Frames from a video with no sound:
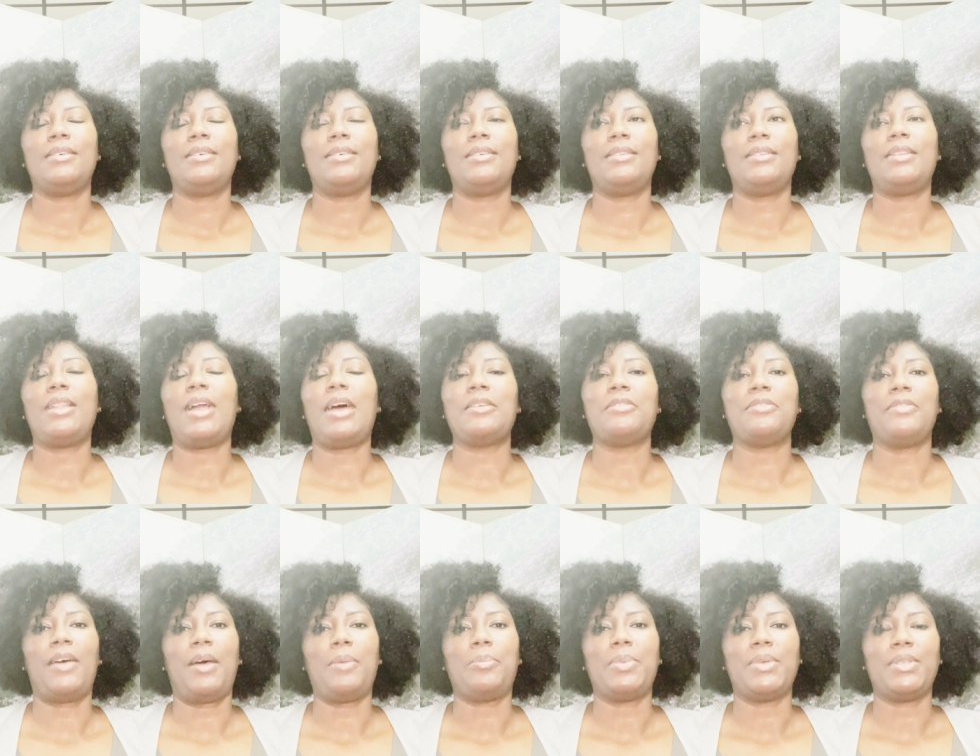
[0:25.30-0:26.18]
life
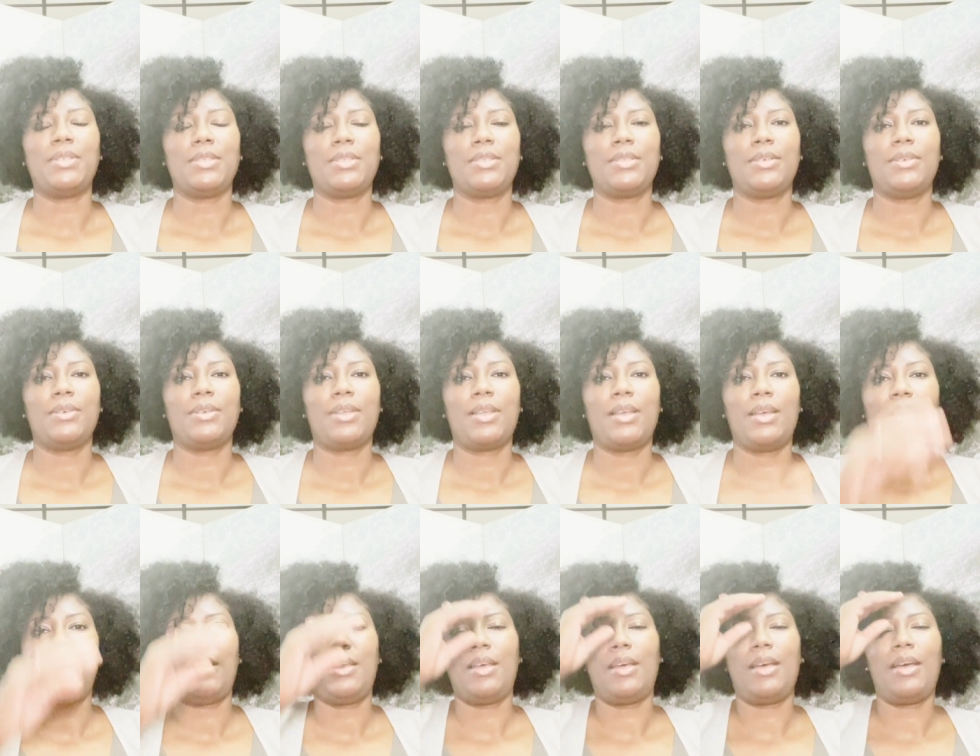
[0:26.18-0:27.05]
happened
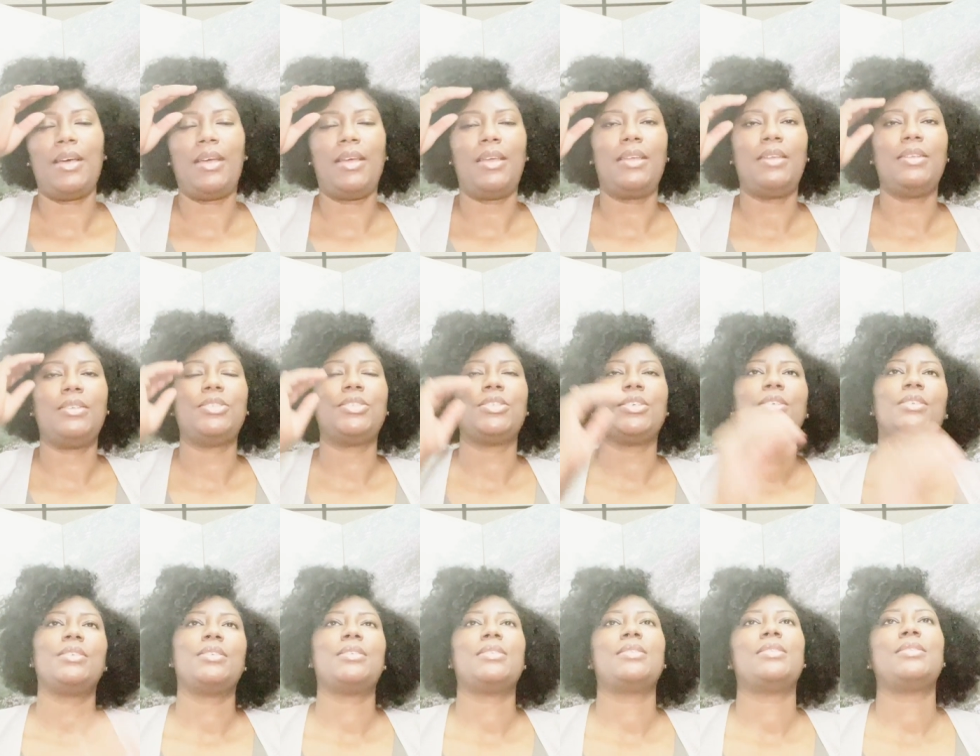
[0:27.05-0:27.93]
okay i
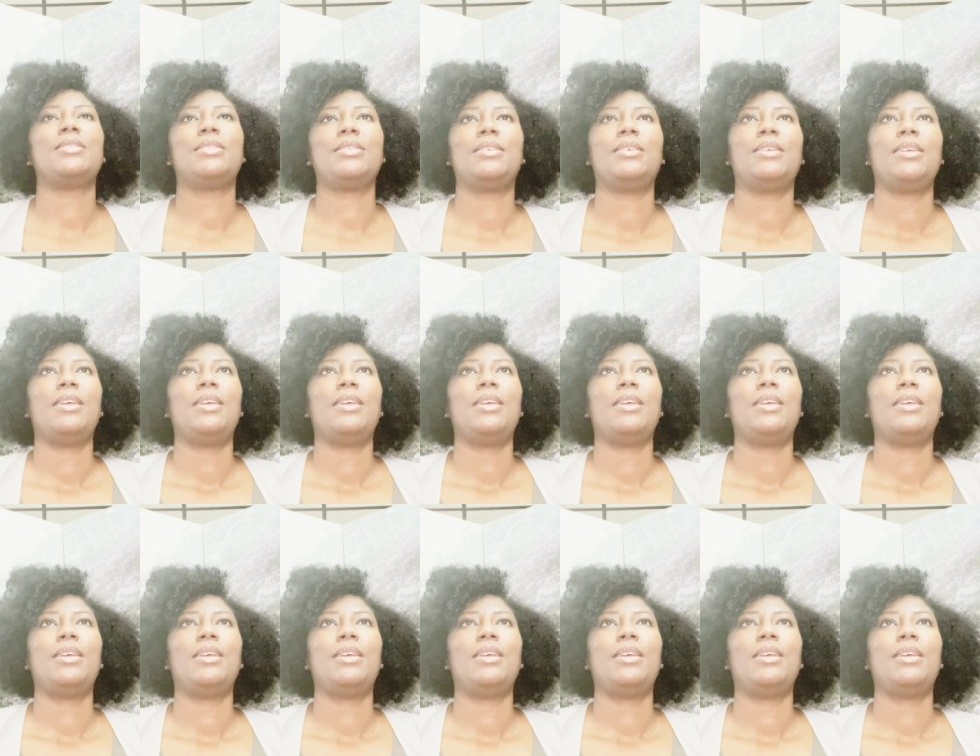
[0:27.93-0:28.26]
just